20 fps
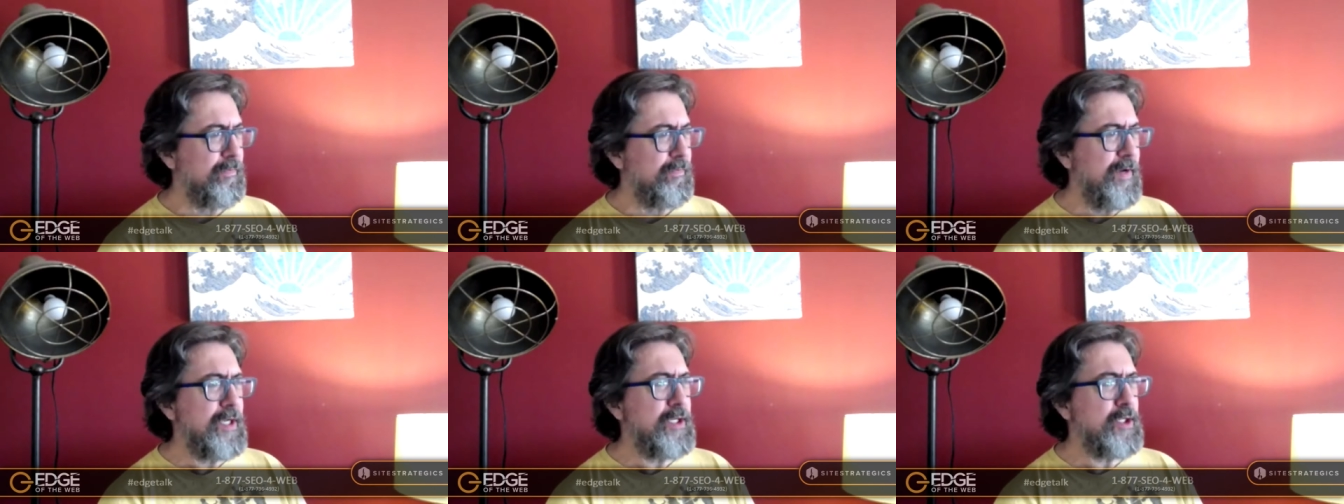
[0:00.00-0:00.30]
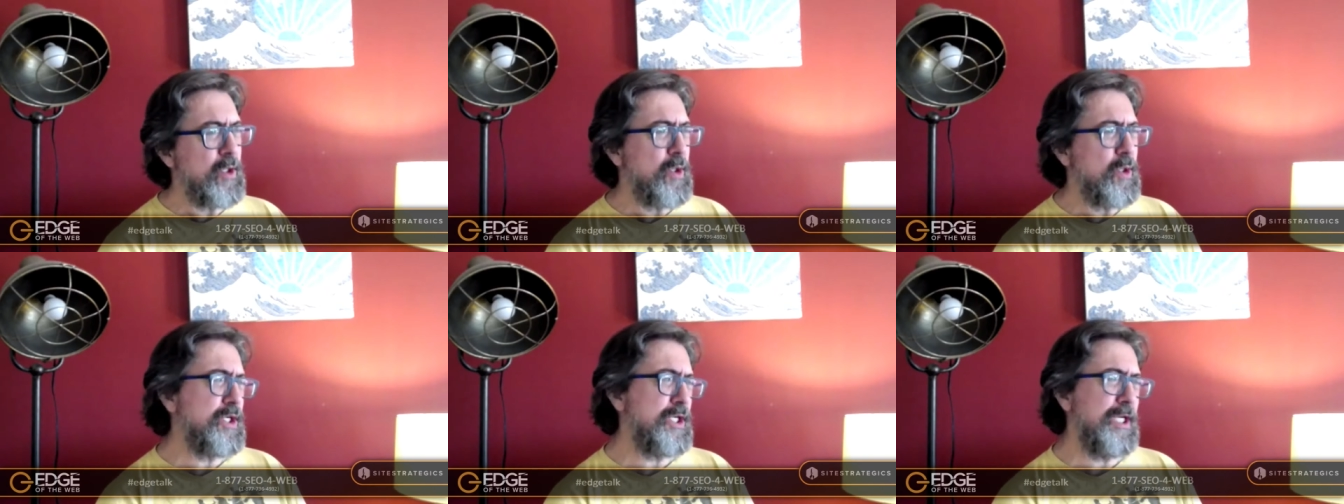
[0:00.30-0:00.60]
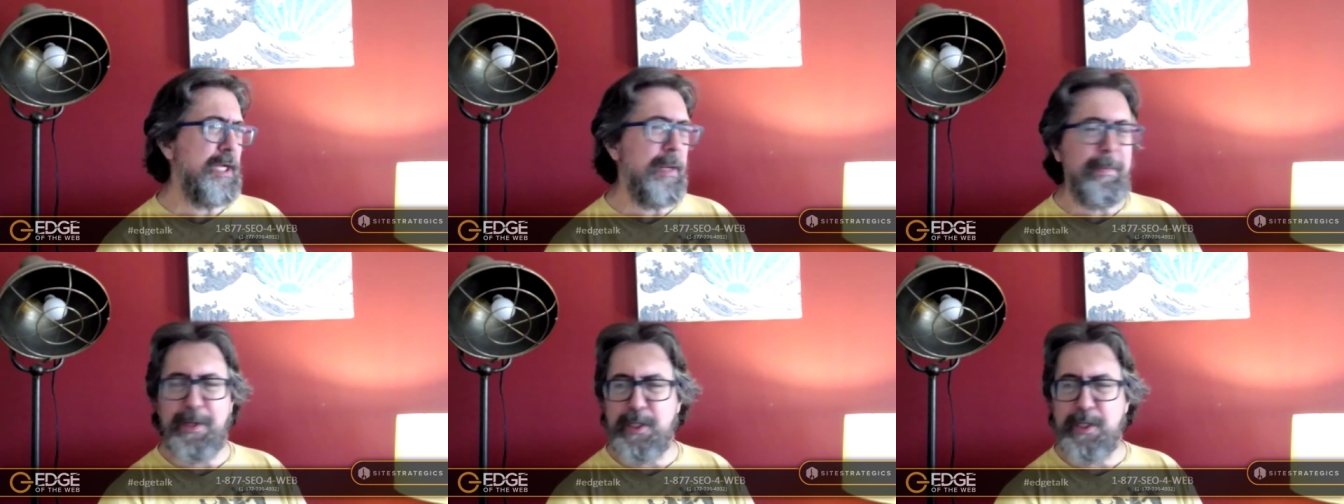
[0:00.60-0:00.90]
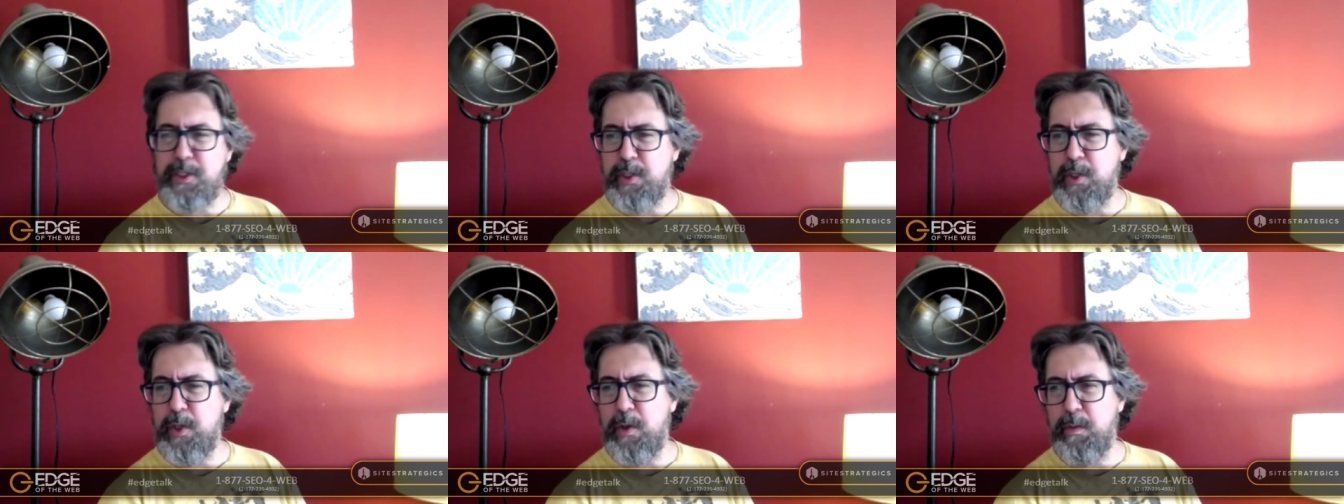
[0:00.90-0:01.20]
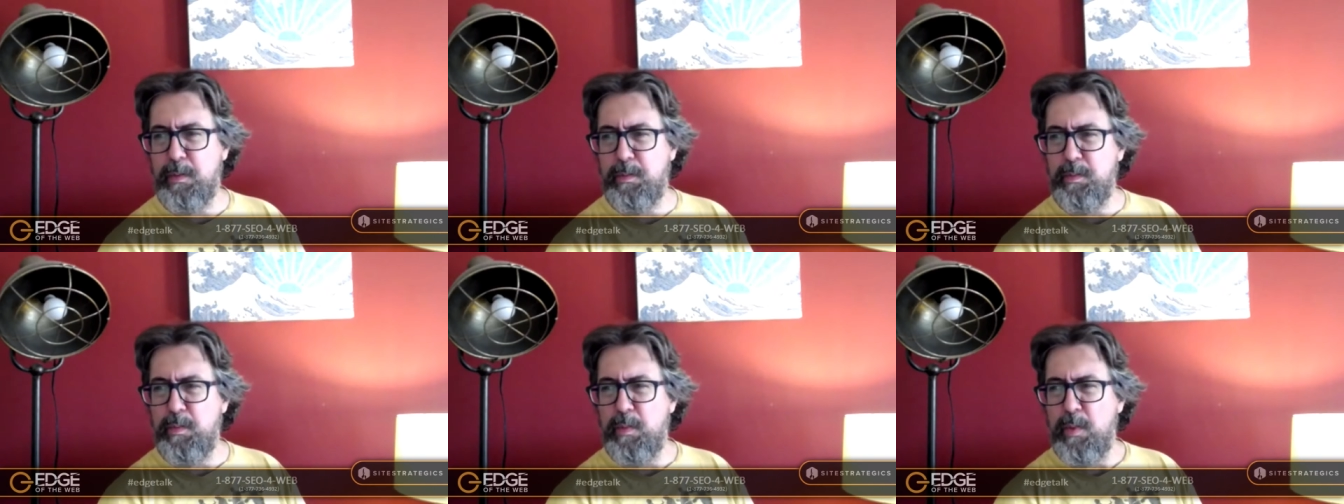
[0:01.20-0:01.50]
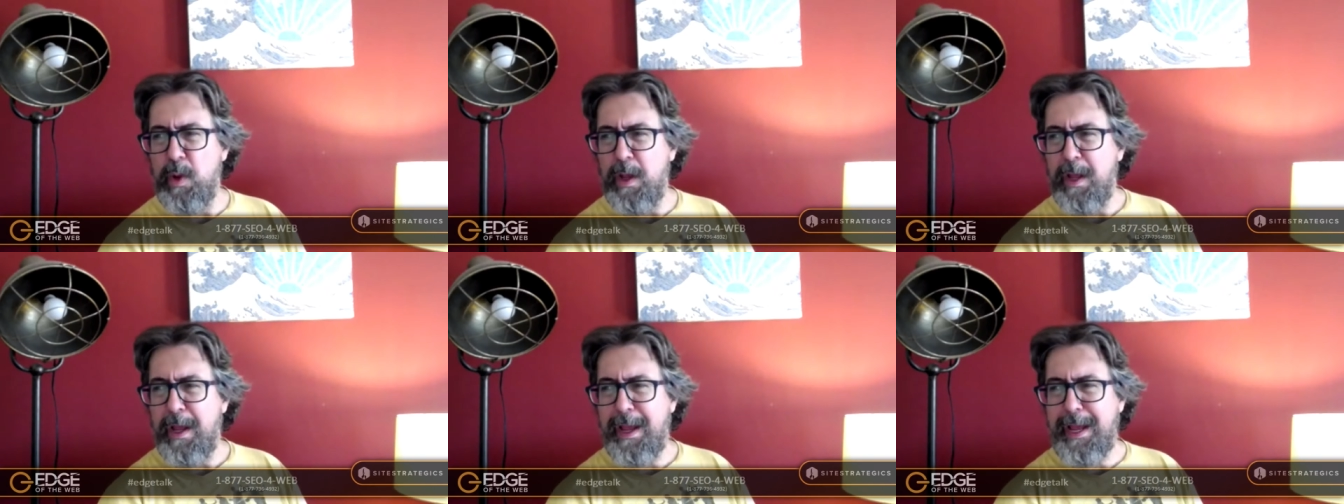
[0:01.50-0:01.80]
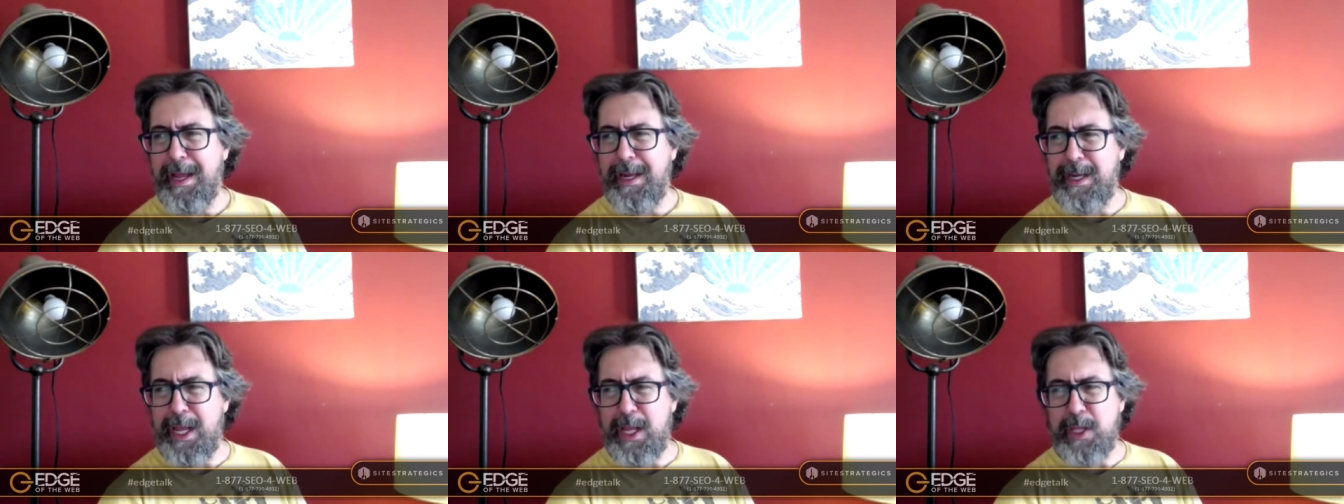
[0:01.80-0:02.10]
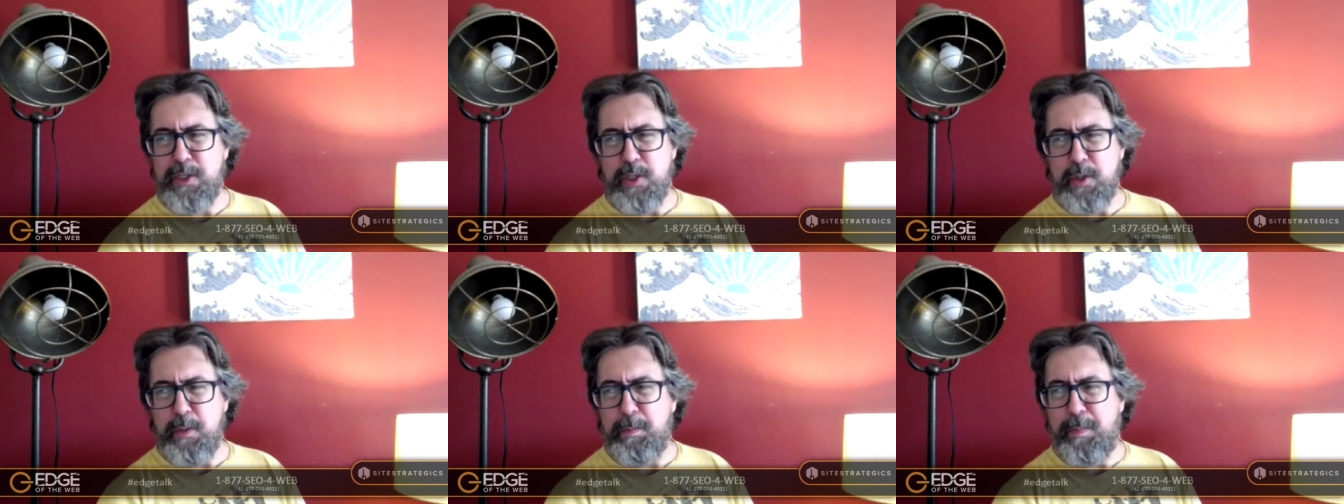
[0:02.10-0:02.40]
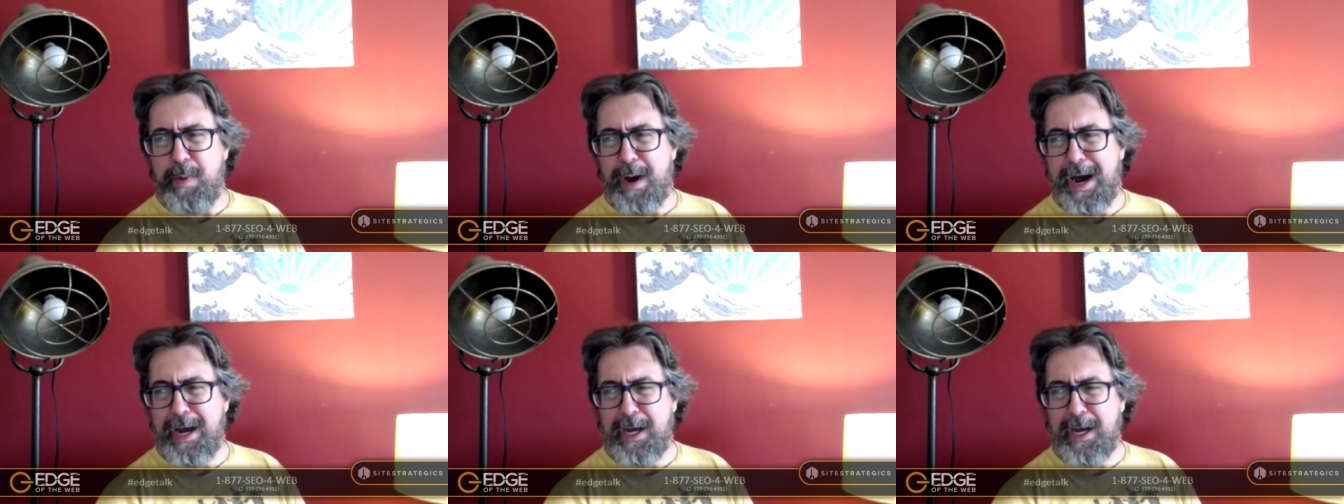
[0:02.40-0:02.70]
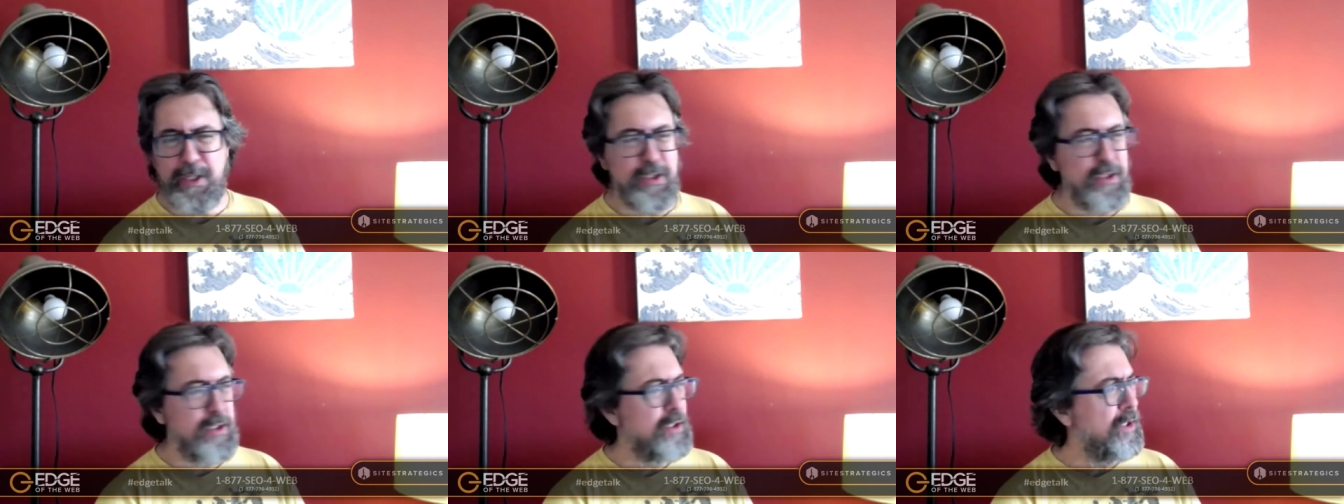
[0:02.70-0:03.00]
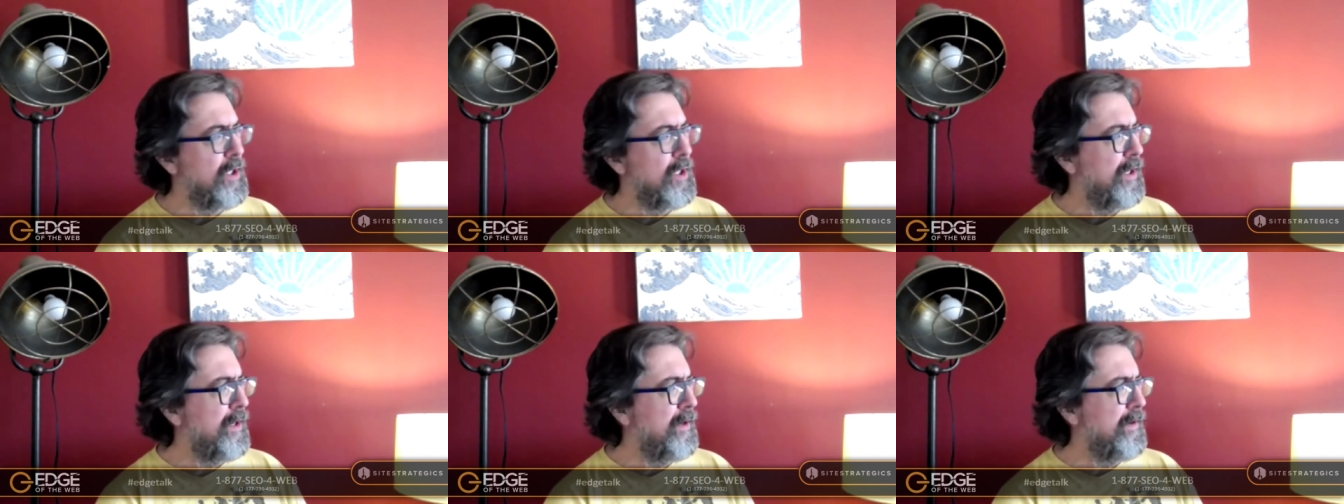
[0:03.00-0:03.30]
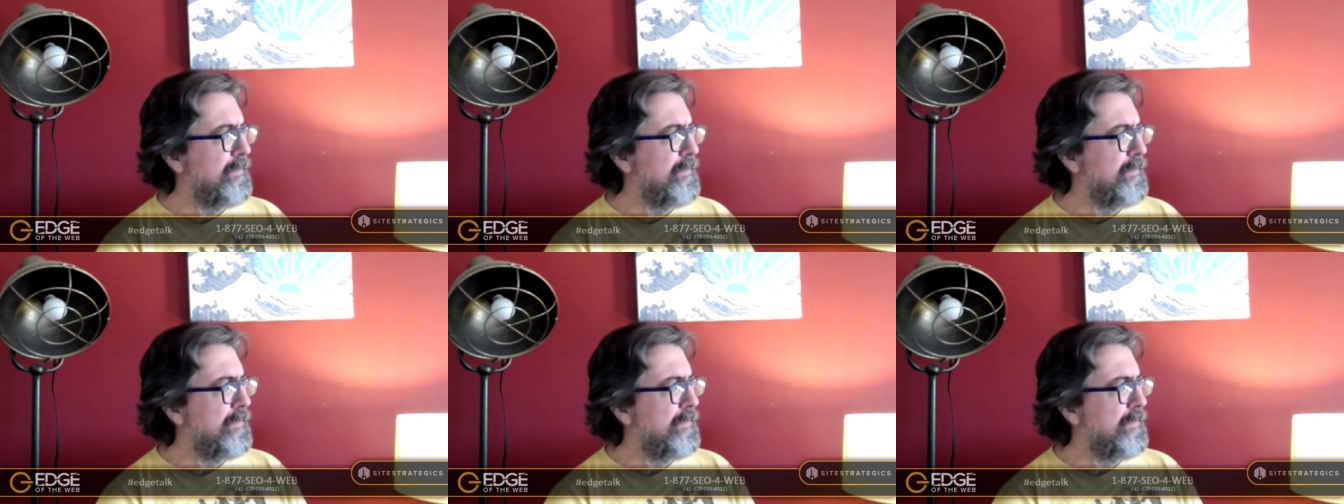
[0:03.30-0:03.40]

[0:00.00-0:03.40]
Featured snippets are an answer box